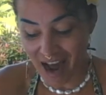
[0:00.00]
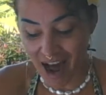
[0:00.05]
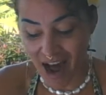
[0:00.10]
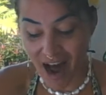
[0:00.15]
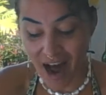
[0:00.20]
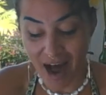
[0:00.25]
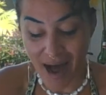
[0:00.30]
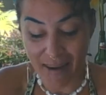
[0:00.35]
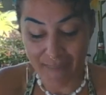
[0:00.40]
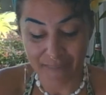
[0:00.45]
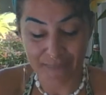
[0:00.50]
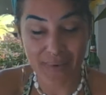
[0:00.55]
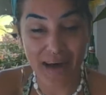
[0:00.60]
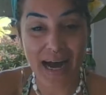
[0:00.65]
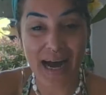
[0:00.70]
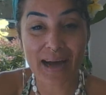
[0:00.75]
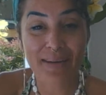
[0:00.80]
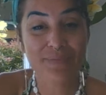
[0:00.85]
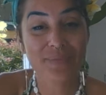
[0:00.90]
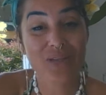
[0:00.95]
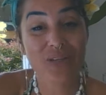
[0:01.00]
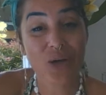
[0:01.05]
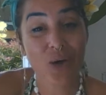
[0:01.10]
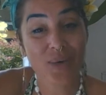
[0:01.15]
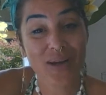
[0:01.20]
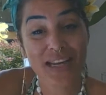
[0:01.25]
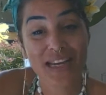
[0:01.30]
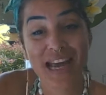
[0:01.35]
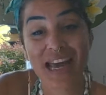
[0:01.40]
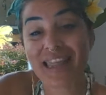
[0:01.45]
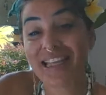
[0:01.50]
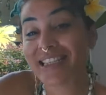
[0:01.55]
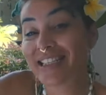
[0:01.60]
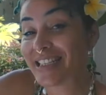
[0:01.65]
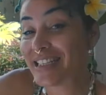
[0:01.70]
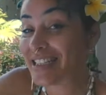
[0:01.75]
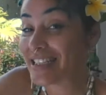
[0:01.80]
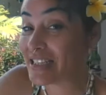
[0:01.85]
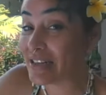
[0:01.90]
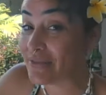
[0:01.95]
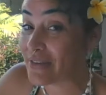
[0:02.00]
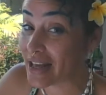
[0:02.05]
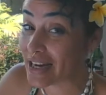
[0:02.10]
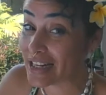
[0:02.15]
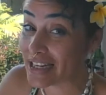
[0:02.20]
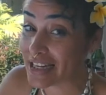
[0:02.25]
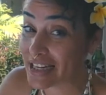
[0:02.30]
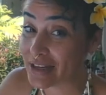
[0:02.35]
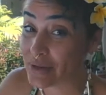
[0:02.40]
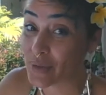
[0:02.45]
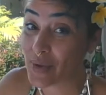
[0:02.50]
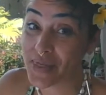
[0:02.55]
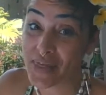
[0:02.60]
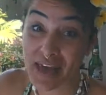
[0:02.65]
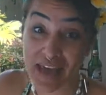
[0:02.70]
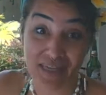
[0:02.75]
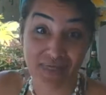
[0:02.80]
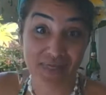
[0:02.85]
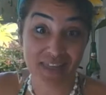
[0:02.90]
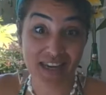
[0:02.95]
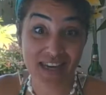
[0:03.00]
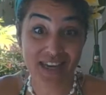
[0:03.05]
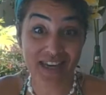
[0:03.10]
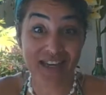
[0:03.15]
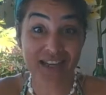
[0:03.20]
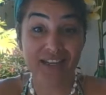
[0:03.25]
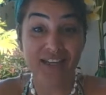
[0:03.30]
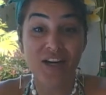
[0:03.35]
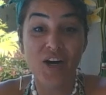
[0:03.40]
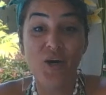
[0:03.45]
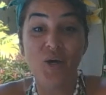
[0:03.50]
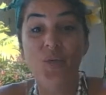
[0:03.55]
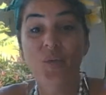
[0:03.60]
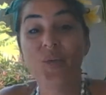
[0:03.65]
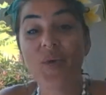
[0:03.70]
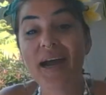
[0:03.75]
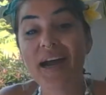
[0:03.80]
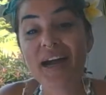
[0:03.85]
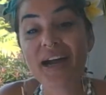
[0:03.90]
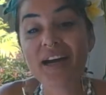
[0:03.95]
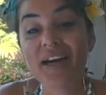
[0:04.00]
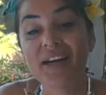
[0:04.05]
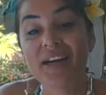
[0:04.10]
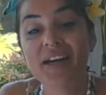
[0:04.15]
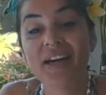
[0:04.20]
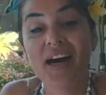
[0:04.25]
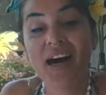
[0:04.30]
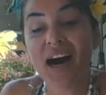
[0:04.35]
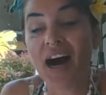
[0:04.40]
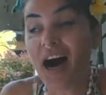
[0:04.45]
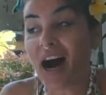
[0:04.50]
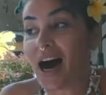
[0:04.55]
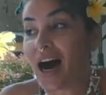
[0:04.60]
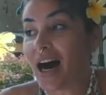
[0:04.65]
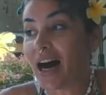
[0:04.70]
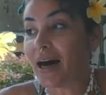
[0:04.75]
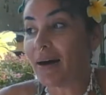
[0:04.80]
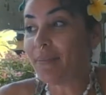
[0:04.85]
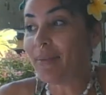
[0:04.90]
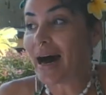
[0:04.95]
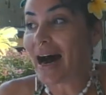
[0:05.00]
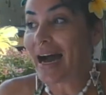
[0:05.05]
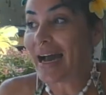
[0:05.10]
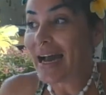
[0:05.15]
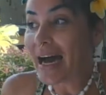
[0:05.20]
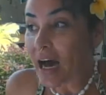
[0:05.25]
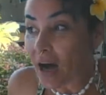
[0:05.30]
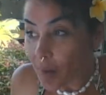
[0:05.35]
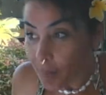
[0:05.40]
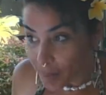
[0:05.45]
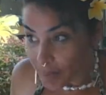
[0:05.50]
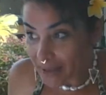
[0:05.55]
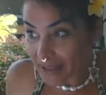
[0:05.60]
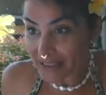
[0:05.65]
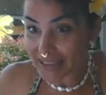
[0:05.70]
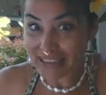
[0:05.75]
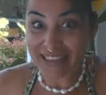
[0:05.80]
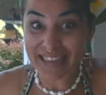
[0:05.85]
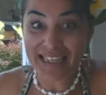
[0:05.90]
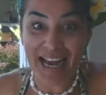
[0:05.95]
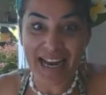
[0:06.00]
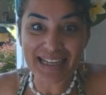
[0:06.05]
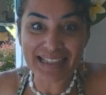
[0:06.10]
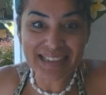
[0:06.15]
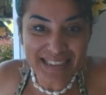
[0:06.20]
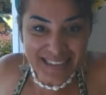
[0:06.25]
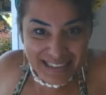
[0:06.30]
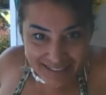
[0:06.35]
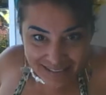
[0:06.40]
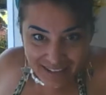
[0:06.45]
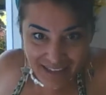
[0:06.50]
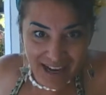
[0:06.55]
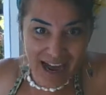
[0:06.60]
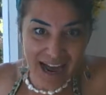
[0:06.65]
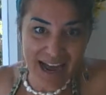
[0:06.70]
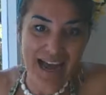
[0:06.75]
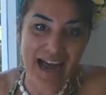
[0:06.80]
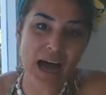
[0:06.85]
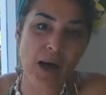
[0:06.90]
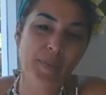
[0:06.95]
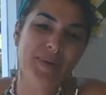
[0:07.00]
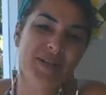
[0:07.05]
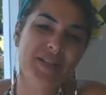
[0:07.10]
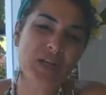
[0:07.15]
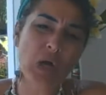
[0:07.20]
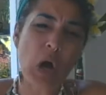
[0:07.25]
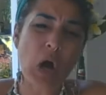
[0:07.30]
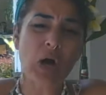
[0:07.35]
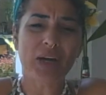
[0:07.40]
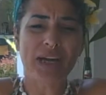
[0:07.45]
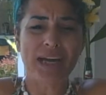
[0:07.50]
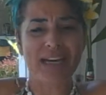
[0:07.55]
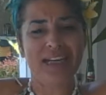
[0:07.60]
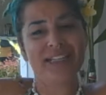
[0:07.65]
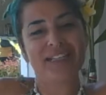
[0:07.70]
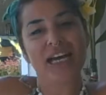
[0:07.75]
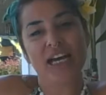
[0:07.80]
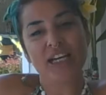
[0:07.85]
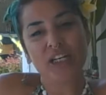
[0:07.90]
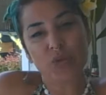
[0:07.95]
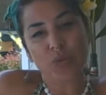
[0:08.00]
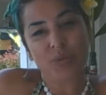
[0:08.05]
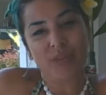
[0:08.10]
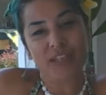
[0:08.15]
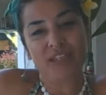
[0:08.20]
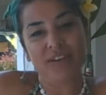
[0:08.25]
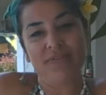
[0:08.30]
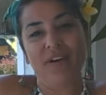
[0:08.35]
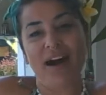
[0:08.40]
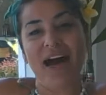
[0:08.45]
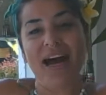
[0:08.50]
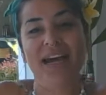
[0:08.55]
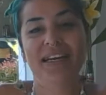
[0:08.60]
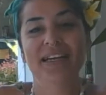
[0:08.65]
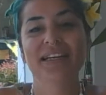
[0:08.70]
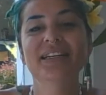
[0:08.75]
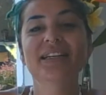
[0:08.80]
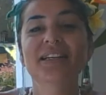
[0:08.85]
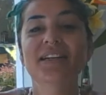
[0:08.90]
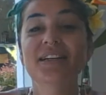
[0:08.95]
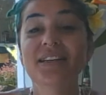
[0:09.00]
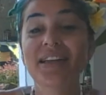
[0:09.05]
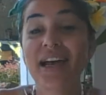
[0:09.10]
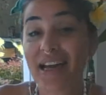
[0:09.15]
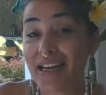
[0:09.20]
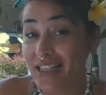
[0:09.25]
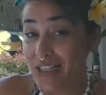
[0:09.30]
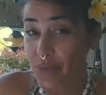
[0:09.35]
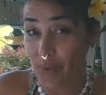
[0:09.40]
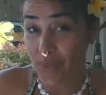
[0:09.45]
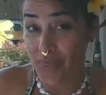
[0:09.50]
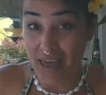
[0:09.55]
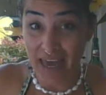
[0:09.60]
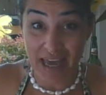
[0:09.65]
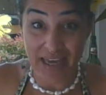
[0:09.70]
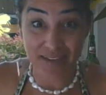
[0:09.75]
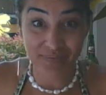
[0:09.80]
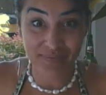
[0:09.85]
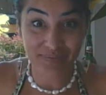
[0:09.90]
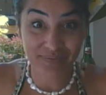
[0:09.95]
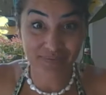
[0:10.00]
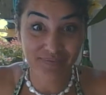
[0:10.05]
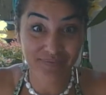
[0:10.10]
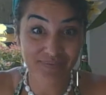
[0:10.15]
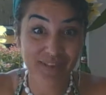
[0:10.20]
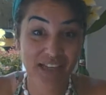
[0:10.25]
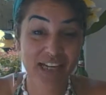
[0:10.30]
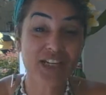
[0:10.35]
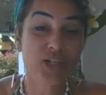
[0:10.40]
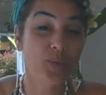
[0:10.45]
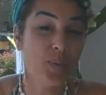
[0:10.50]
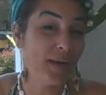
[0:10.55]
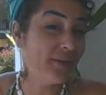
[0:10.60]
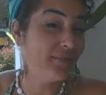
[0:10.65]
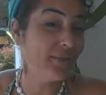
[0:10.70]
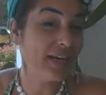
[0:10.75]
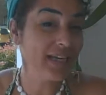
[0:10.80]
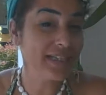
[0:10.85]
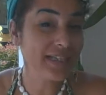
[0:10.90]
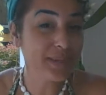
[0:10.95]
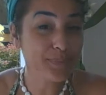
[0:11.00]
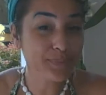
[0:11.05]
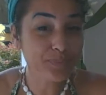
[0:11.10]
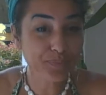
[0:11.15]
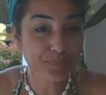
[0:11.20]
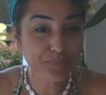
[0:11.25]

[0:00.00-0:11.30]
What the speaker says: I'm Zoe, and this is Divinity Within Thee, where I help get, I help us all get in touch with the divine that is within each one of us